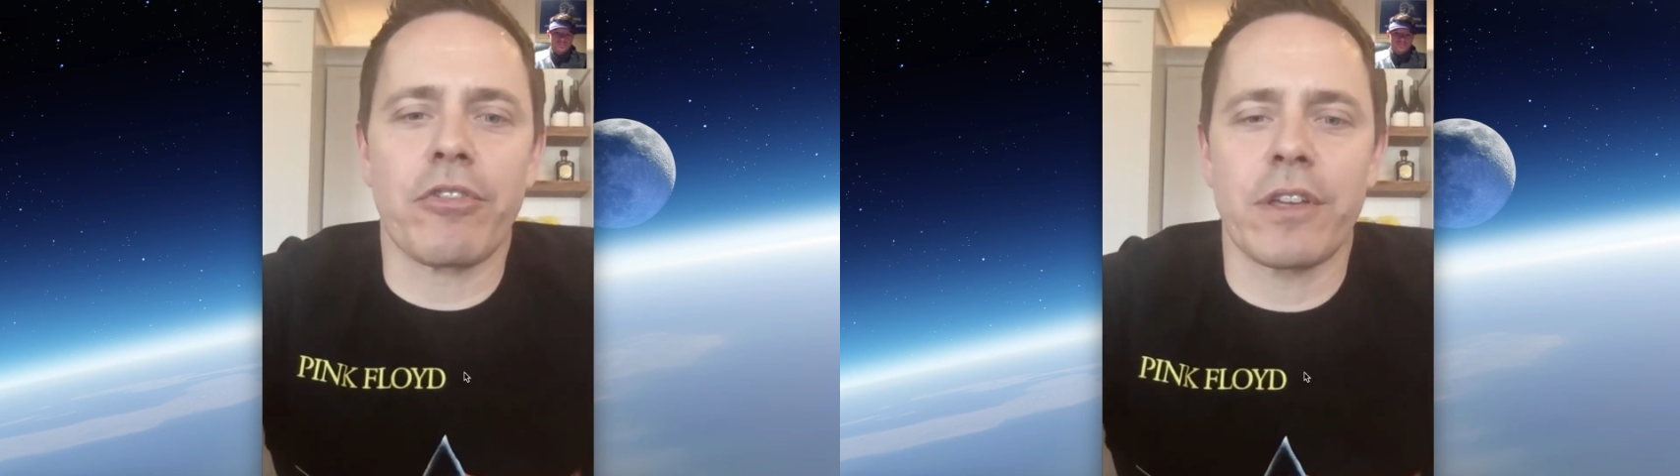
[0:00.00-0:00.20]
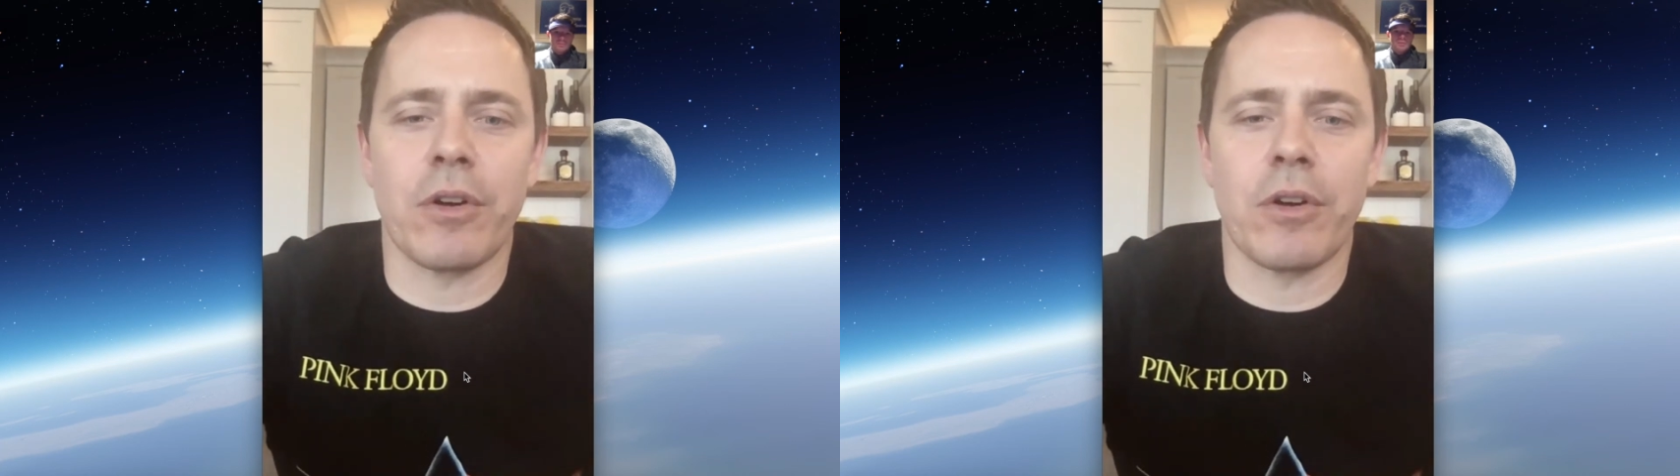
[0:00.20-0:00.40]

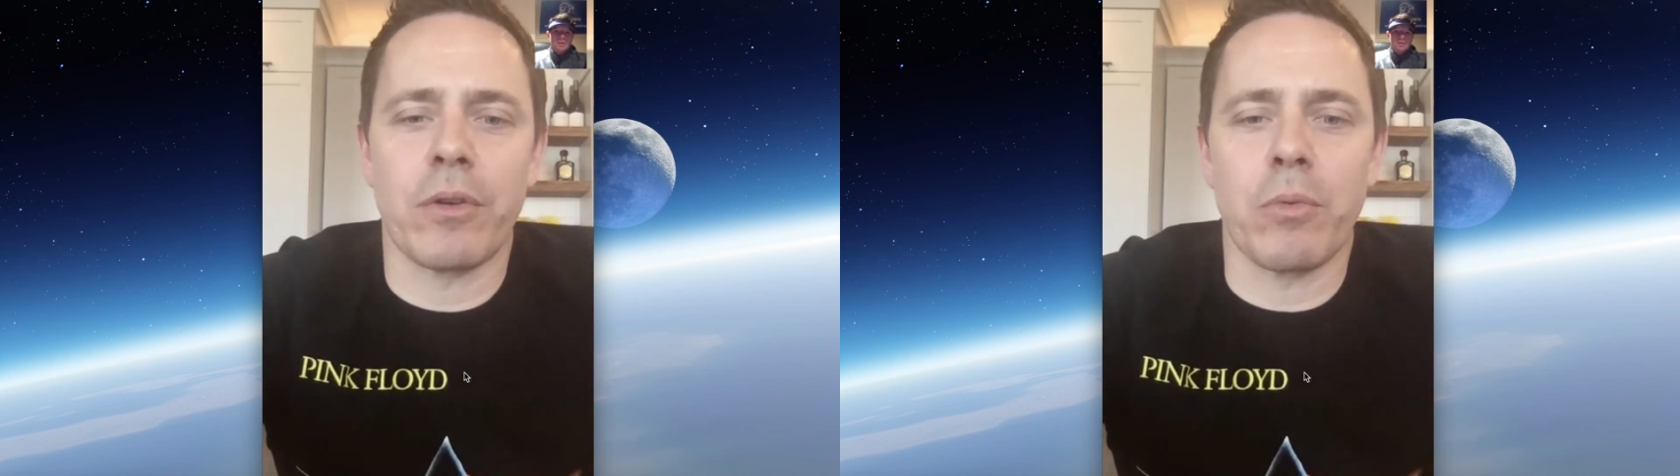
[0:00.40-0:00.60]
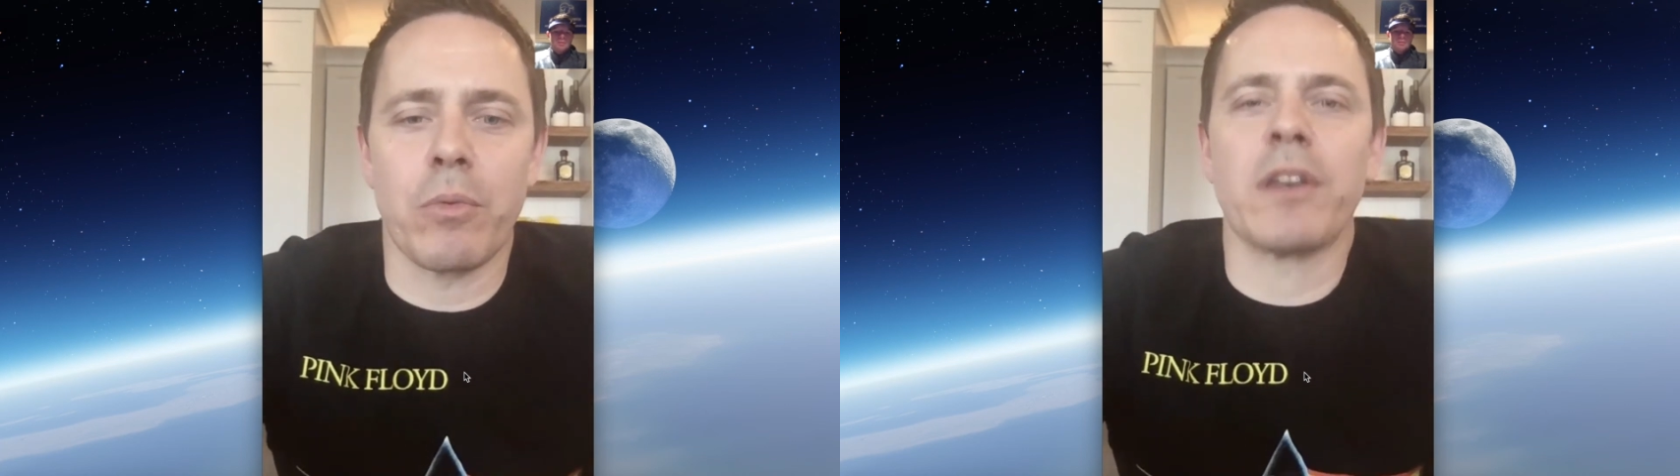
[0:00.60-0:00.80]

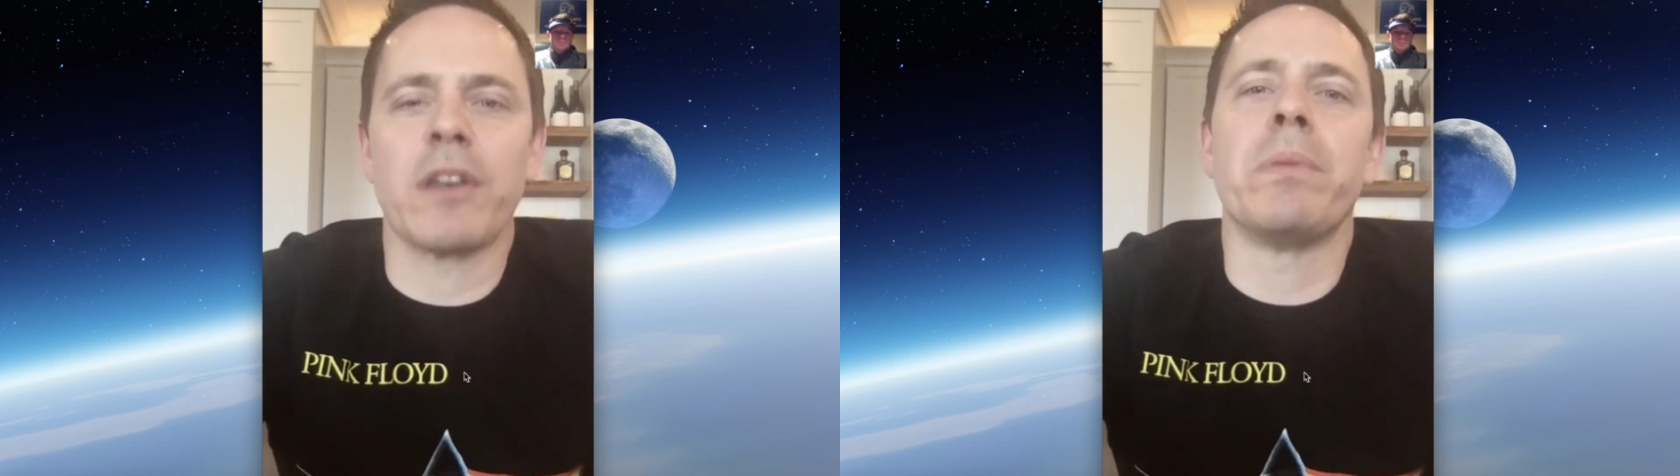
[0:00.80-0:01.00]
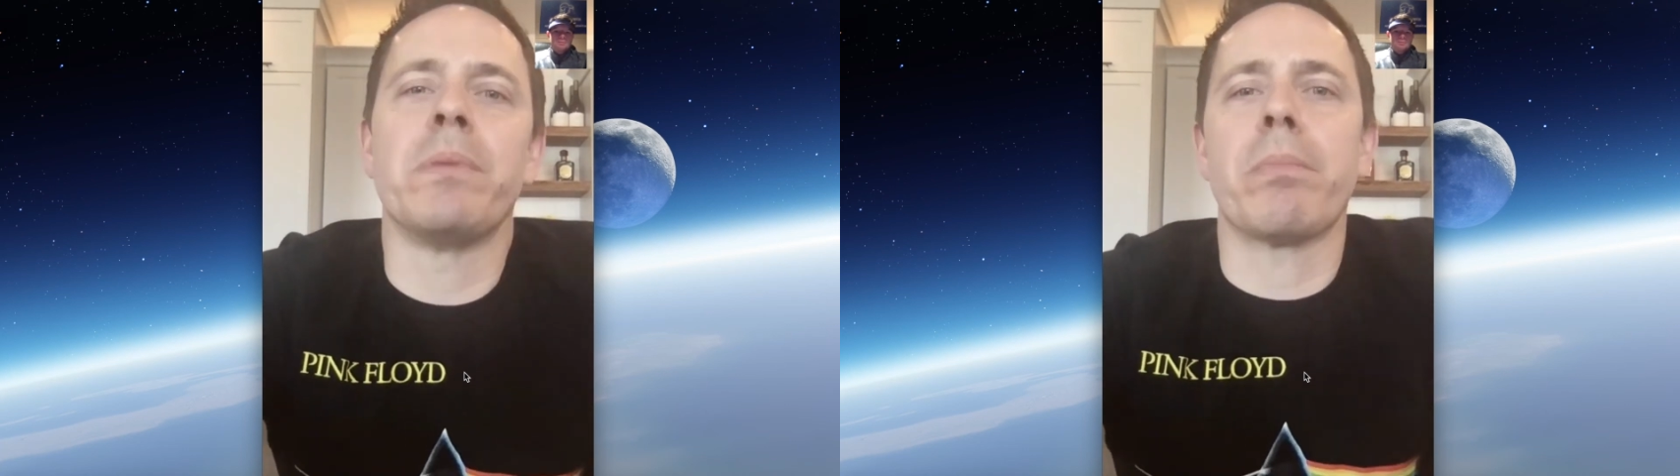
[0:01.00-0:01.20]
And wanting to
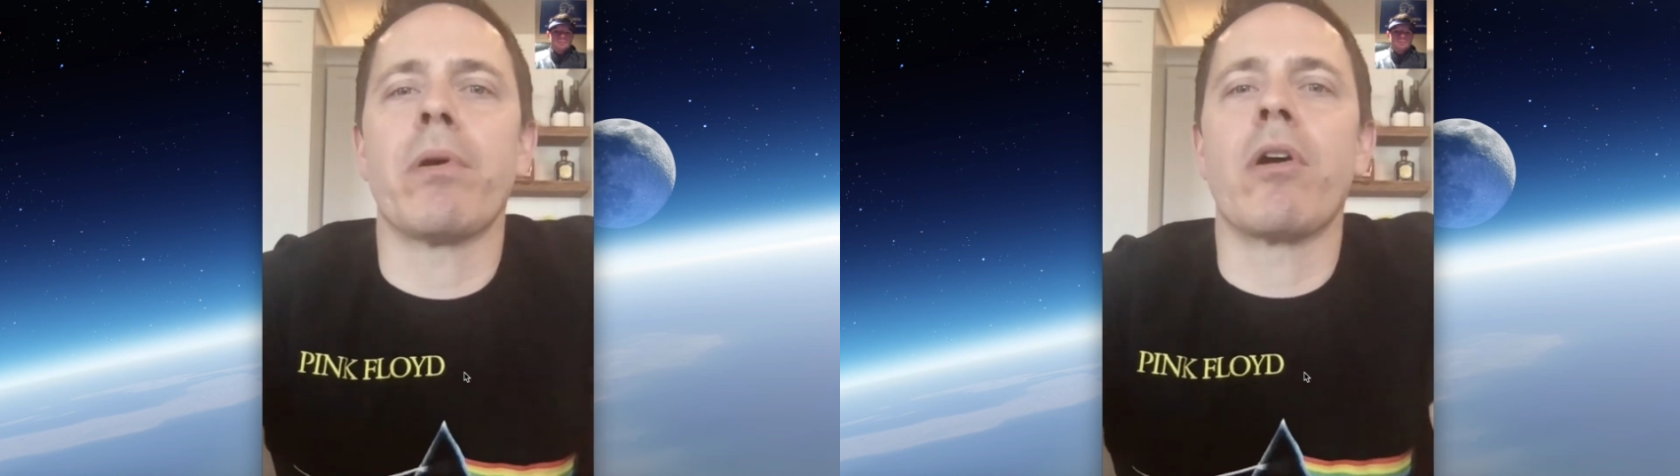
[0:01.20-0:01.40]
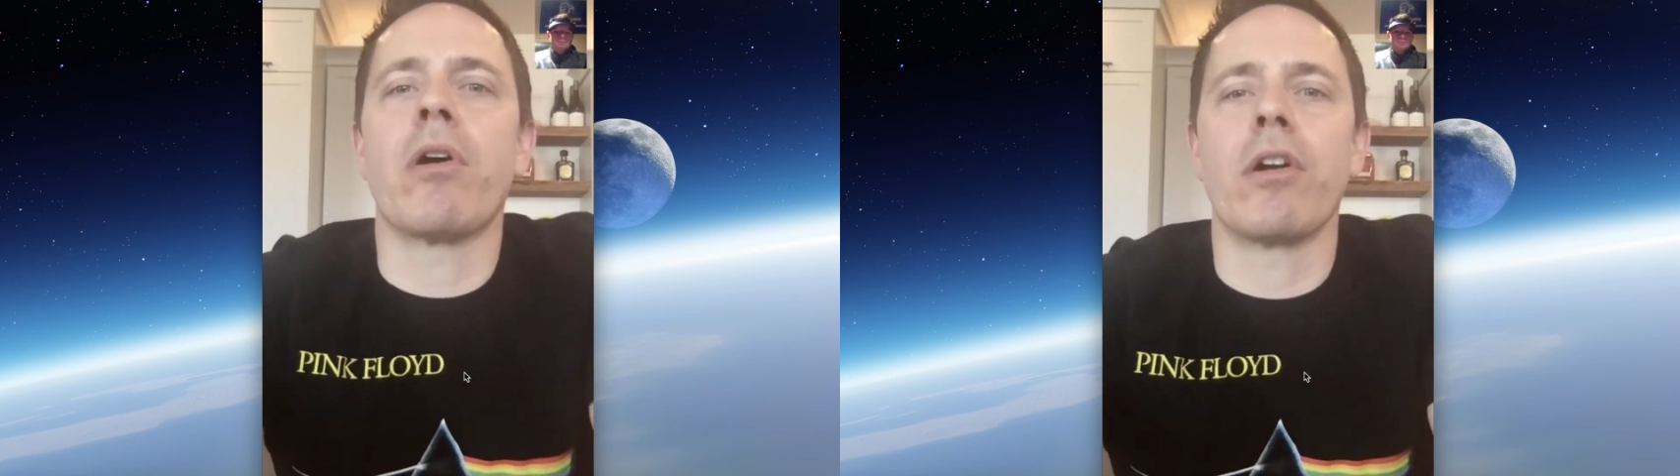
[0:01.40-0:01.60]
be a
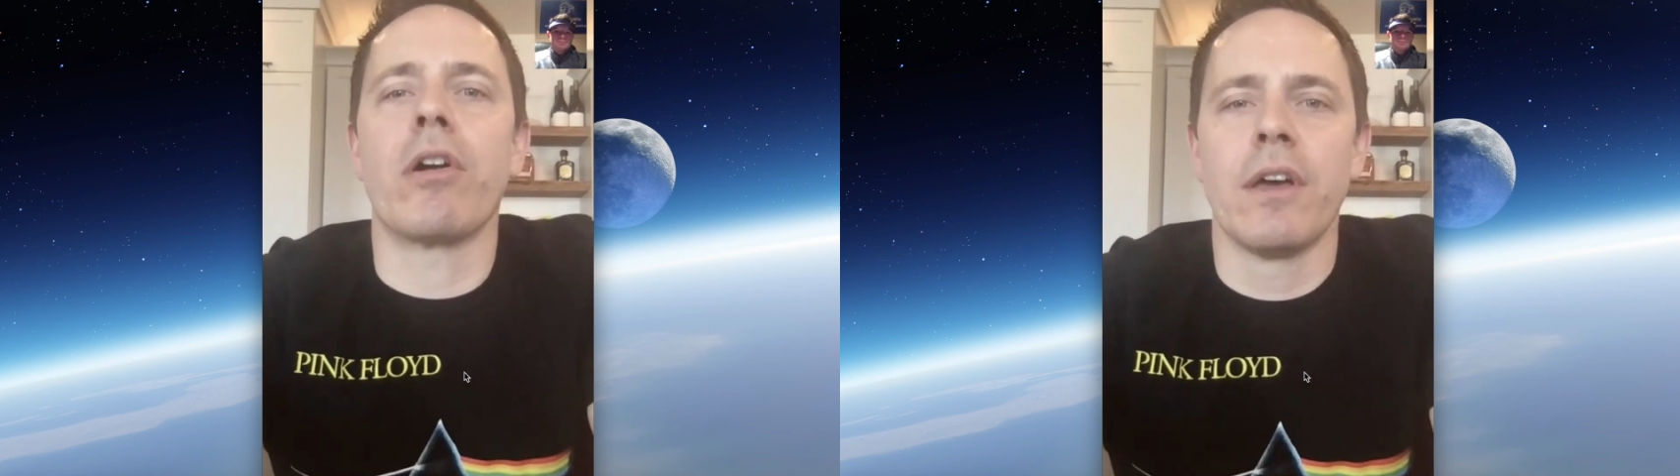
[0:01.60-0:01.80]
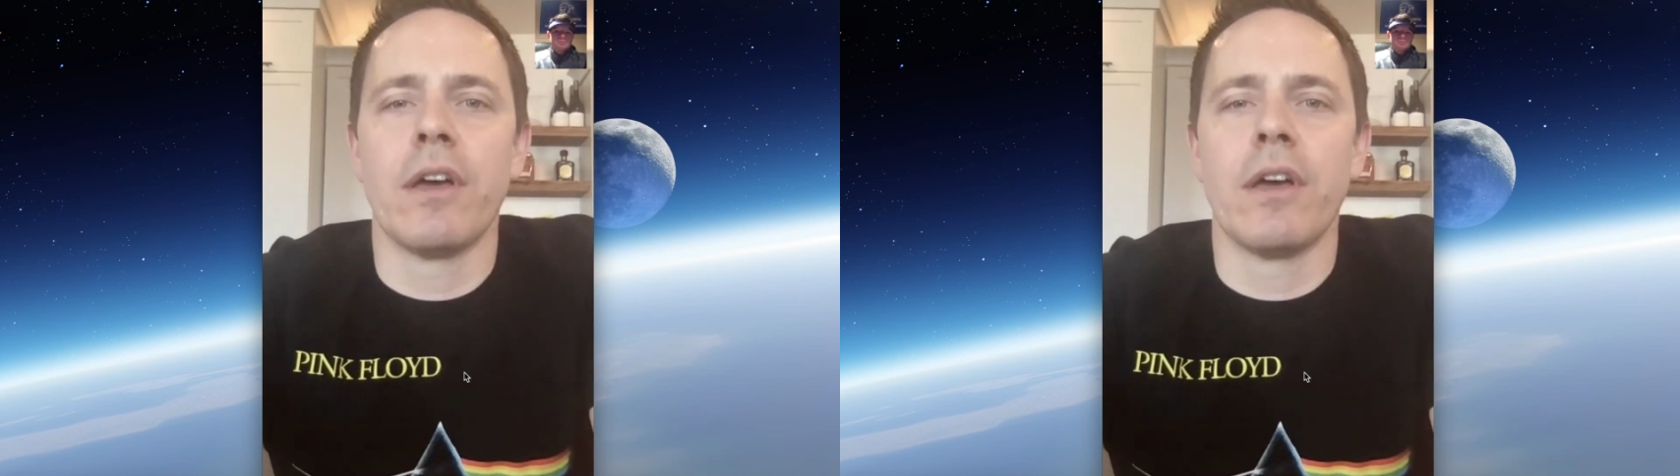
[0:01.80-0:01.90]
part